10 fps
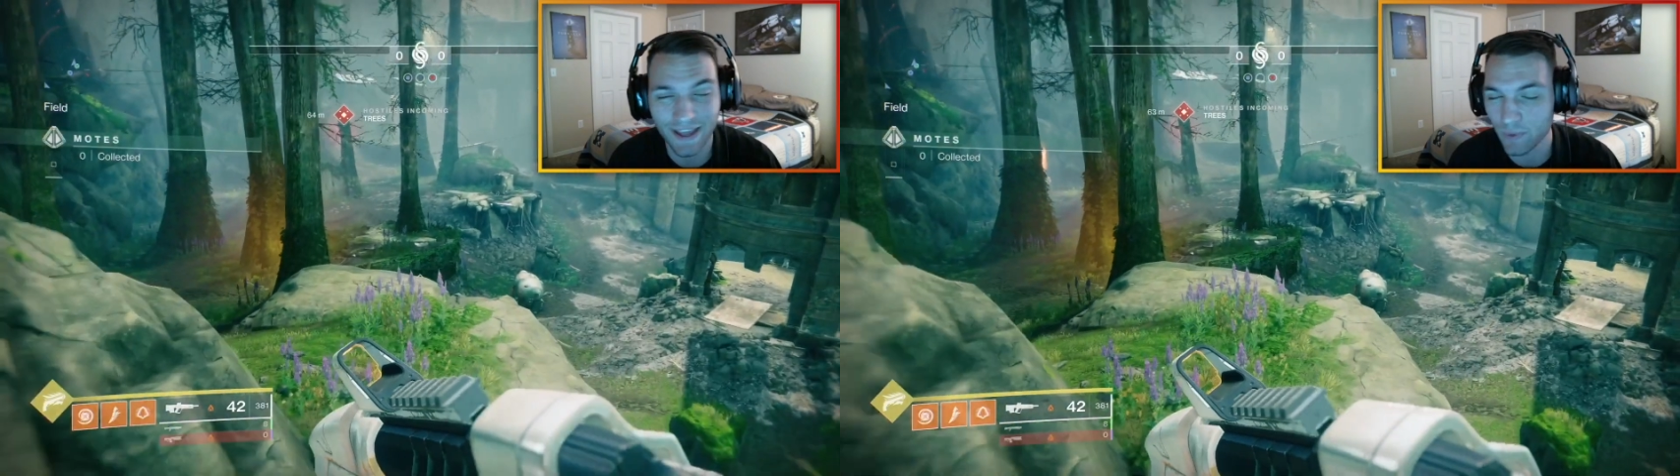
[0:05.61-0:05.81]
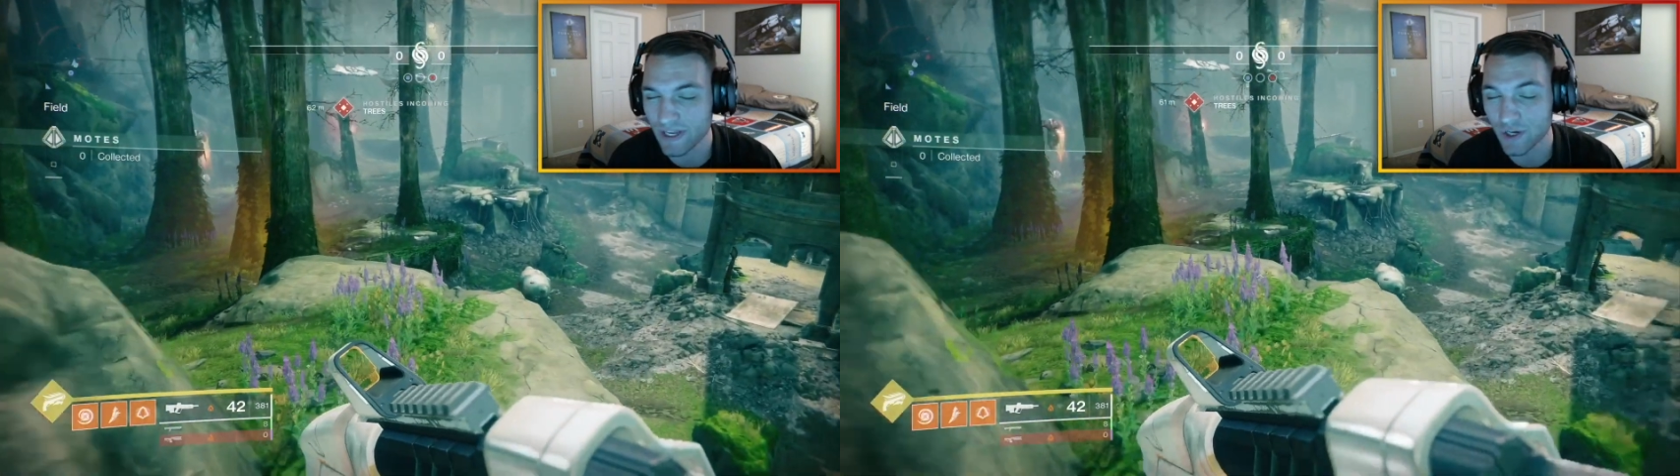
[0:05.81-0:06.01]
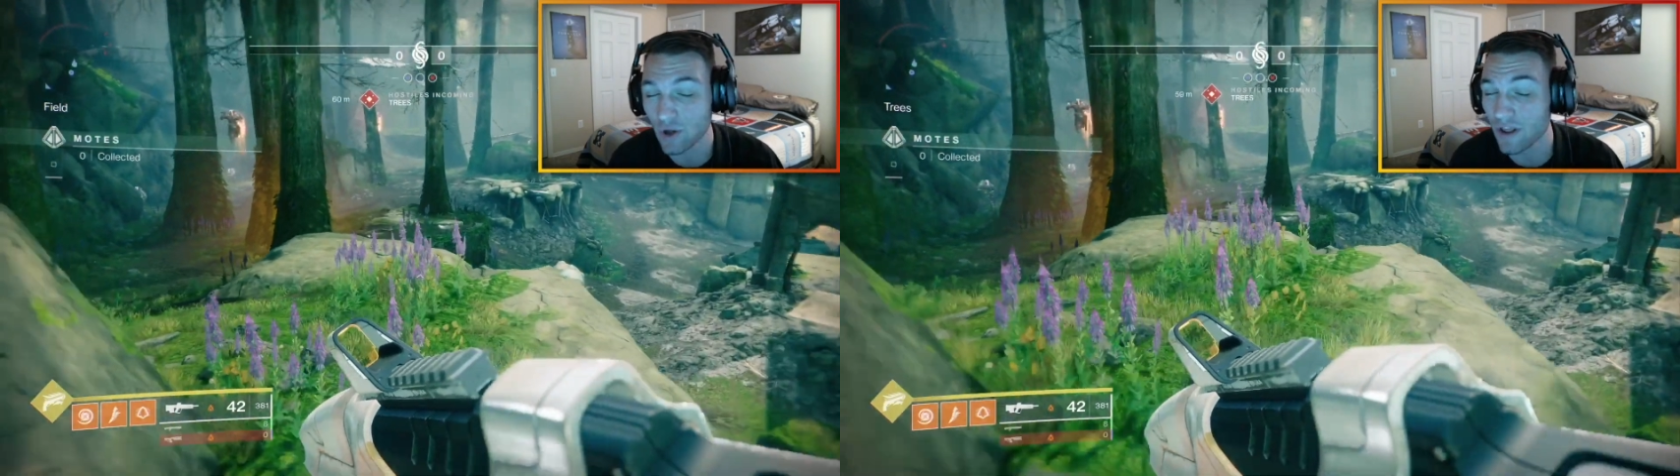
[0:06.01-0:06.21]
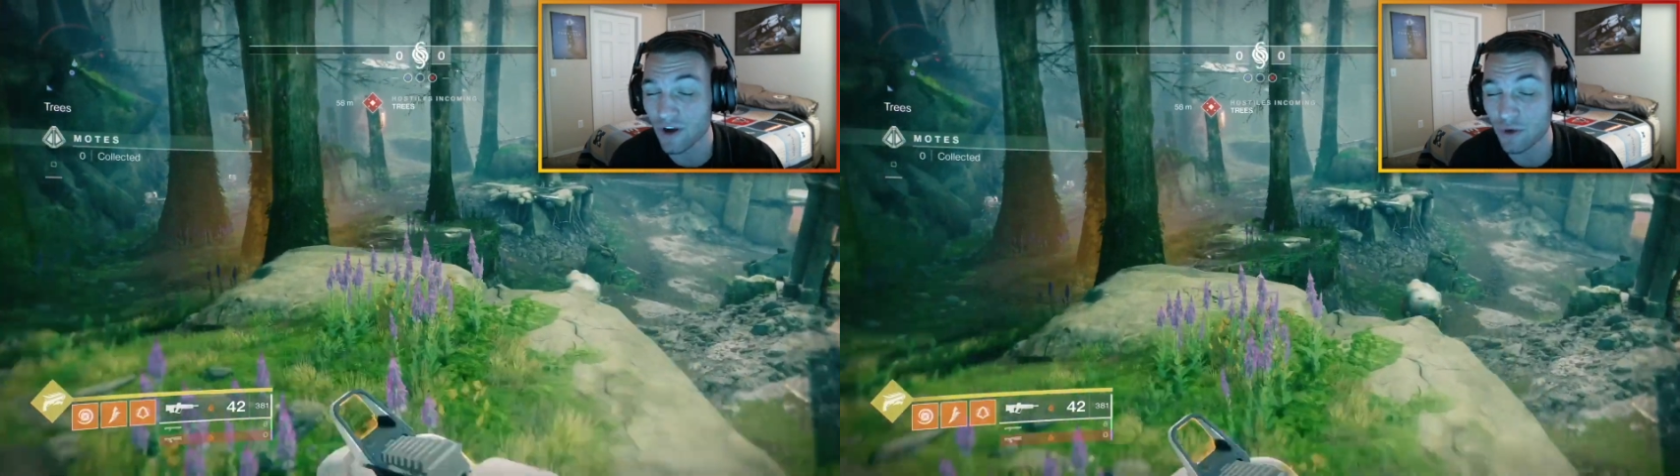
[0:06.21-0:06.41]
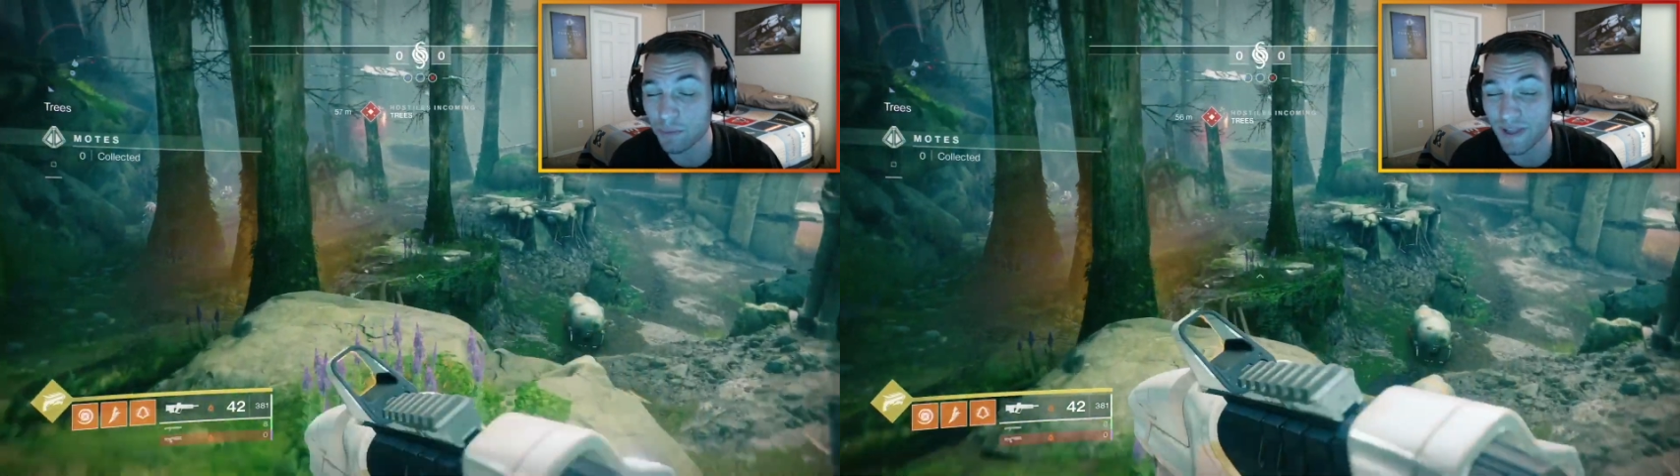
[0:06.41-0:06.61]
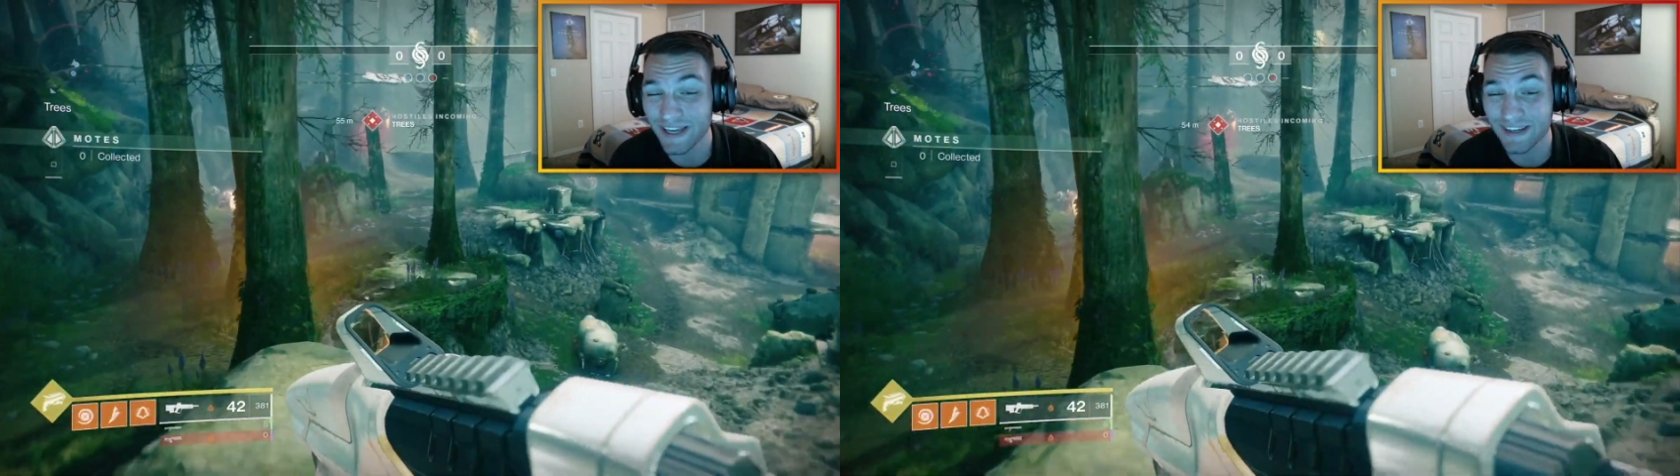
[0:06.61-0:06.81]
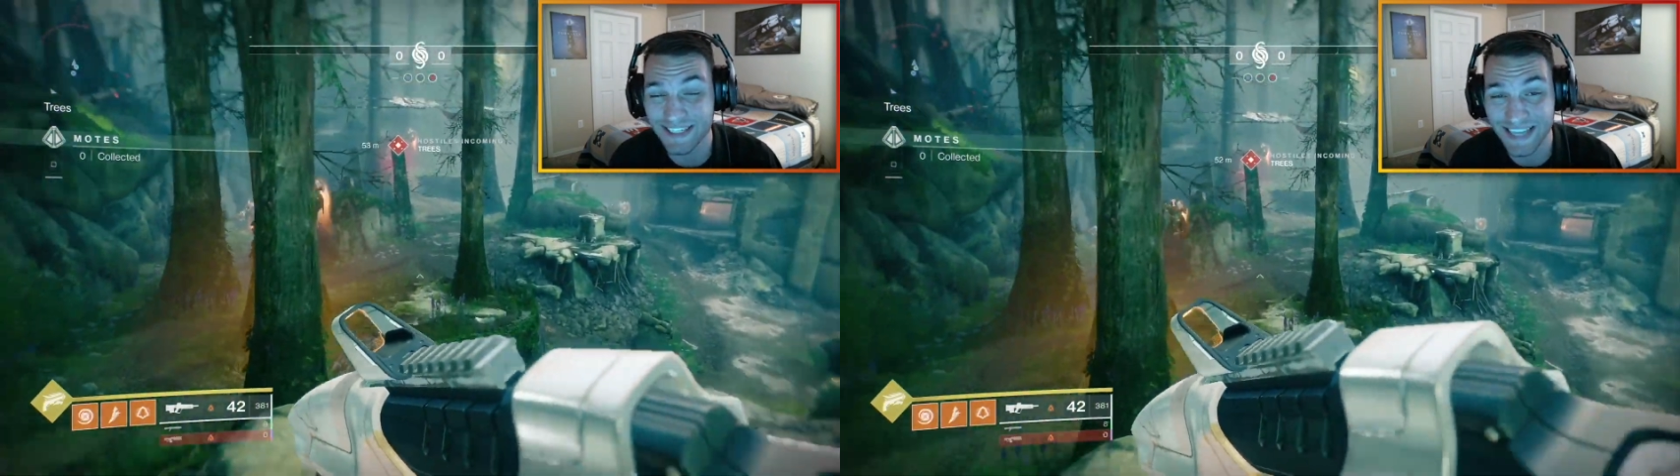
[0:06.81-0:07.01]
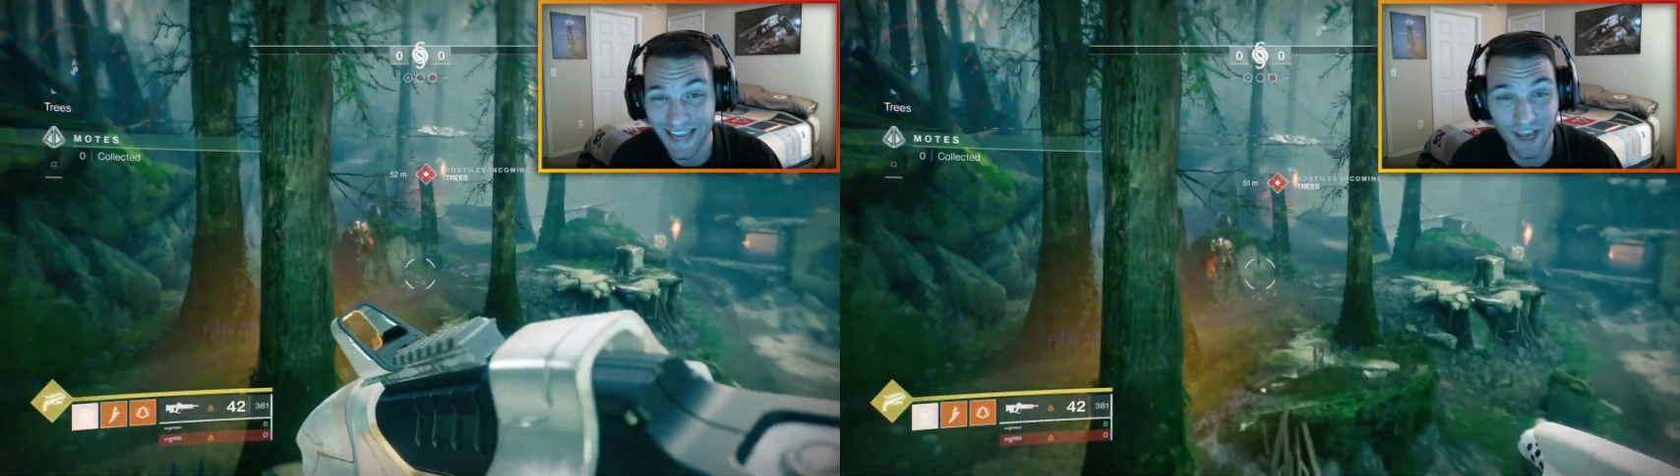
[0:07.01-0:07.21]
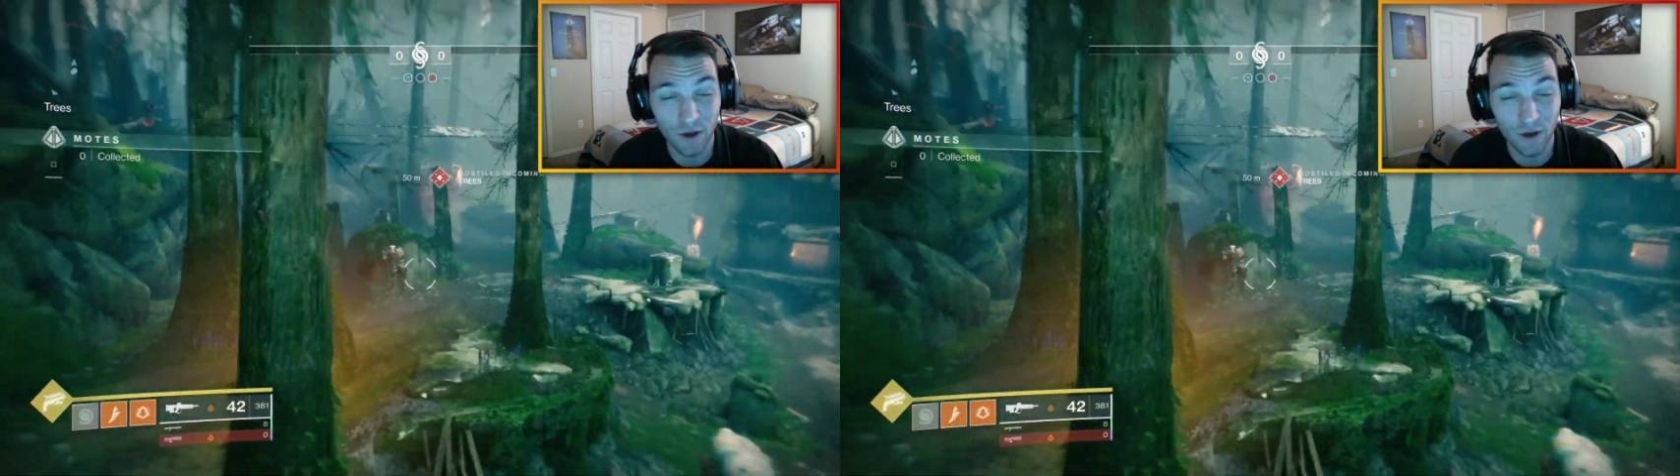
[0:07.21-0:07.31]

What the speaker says: We can no longer play it today,